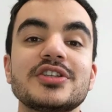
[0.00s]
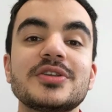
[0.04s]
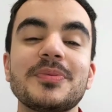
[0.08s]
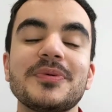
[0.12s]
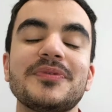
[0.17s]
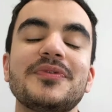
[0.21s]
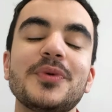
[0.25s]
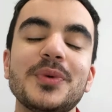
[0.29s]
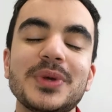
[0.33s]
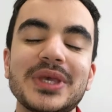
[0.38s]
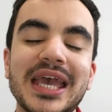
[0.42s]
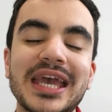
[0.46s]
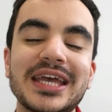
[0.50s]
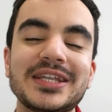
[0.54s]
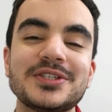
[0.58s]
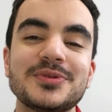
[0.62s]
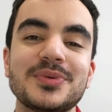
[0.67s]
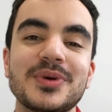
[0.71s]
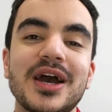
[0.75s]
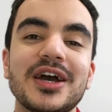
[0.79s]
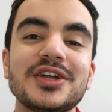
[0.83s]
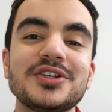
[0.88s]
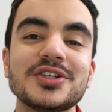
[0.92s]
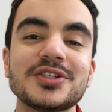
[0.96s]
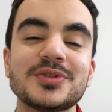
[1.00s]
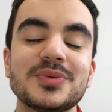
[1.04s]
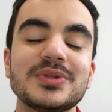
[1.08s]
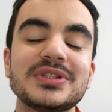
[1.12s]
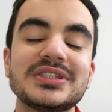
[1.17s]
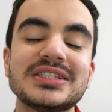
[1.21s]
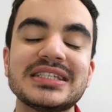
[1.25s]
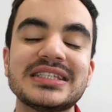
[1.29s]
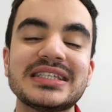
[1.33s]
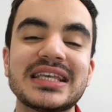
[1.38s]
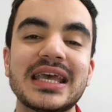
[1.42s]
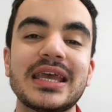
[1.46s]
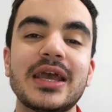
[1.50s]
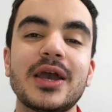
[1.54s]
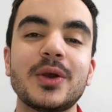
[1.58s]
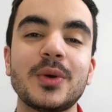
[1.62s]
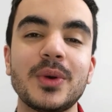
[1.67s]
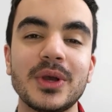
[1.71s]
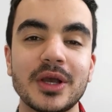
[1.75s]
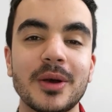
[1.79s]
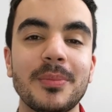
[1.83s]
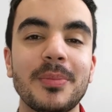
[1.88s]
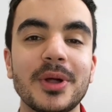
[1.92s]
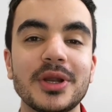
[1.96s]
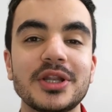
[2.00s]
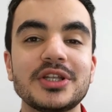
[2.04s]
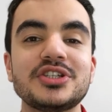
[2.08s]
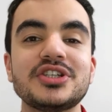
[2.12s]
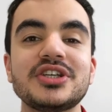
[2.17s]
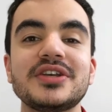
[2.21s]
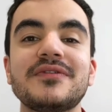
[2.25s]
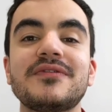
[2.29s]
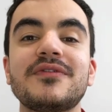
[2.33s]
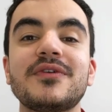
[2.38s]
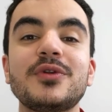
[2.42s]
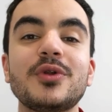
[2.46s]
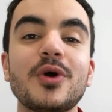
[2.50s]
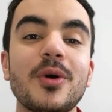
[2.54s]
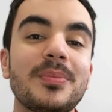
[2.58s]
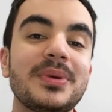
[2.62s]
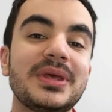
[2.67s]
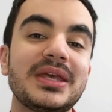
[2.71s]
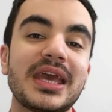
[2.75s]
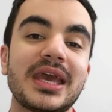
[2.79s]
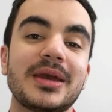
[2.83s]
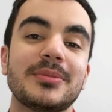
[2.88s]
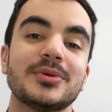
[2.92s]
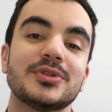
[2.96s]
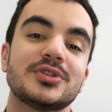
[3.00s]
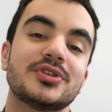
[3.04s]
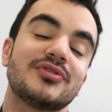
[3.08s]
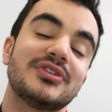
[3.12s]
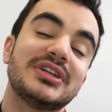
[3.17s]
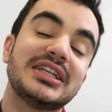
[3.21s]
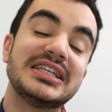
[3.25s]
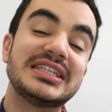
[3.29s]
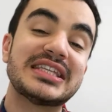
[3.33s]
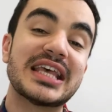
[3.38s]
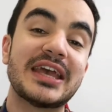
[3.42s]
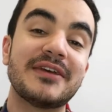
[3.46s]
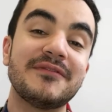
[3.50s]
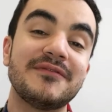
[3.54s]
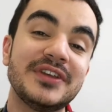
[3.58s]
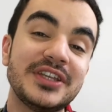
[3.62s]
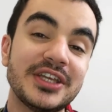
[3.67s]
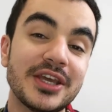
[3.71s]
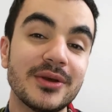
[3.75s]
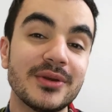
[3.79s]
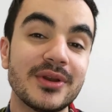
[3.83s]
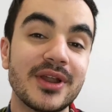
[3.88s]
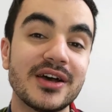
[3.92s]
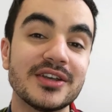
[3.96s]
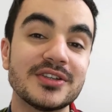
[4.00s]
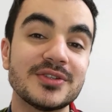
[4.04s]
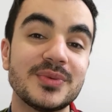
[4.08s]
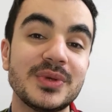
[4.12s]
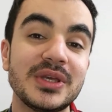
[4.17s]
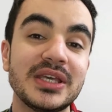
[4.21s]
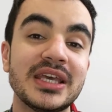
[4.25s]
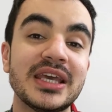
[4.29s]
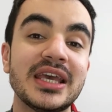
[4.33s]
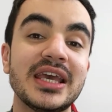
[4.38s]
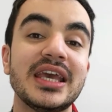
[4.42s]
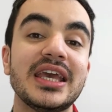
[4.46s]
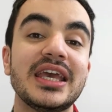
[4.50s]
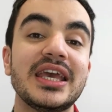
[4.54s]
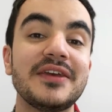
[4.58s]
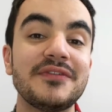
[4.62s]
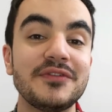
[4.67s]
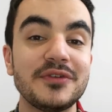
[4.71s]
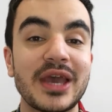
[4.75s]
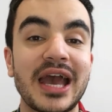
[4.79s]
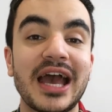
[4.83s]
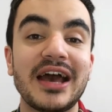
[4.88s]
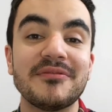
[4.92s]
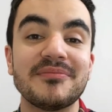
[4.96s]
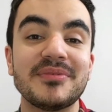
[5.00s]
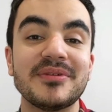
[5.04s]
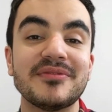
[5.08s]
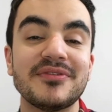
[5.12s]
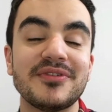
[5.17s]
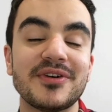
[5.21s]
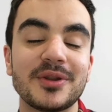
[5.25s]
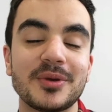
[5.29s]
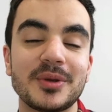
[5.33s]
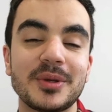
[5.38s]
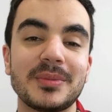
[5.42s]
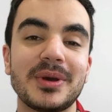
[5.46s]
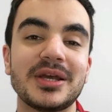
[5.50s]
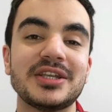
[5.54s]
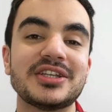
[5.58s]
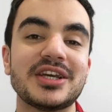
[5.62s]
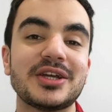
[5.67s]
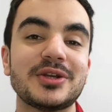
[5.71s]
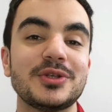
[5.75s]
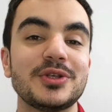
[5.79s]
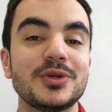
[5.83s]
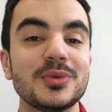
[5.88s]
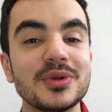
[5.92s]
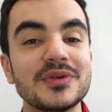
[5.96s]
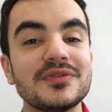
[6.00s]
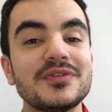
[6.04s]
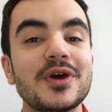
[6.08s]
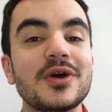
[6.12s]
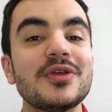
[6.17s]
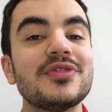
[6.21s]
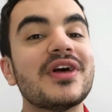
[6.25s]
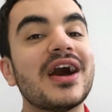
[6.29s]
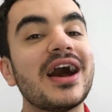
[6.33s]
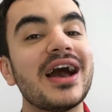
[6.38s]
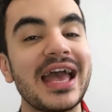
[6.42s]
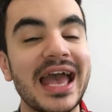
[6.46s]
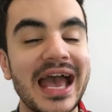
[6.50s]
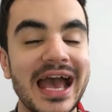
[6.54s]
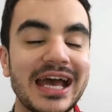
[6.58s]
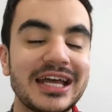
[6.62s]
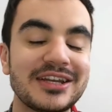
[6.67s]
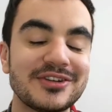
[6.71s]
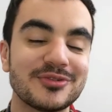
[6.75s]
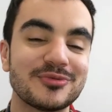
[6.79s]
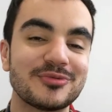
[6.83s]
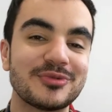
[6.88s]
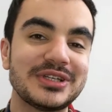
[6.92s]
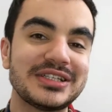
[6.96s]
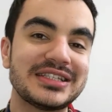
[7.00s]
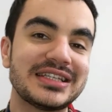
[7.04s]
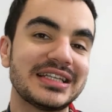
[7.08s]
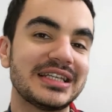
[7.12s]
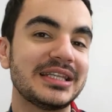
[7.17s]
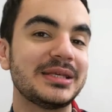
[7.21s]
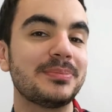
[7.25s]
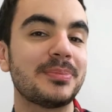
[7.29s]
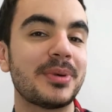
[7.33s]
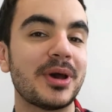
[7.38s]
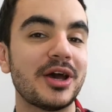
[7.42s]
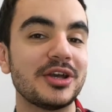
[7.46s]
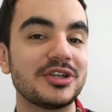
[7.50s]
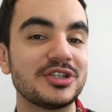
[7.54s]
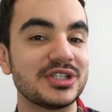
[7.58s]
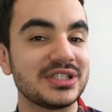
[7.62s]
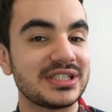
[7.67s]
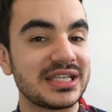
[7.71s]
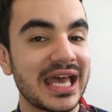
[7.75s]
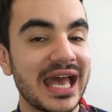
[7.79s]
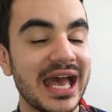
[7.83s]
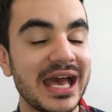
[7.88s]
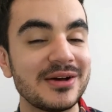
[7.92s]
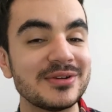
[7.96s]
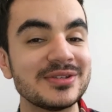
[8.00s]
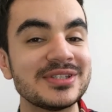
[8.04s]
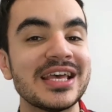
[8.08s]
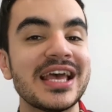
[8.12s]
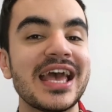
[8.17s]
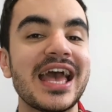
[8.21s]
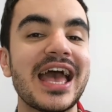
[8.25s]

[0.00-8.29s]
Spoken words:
So before we get into it, I just want to say a quick apology for not being able to release a video last week. If you have been following my channel, you would have known that I had recently purchased a house